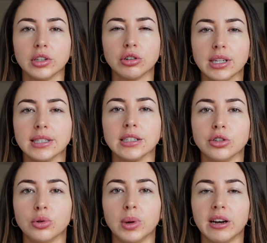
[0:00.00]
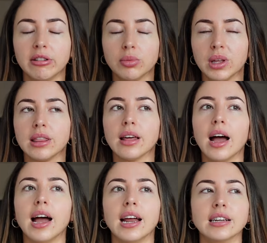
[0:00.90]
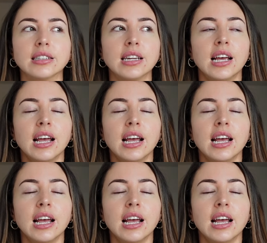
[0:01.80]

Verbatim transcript: transitional period with that, and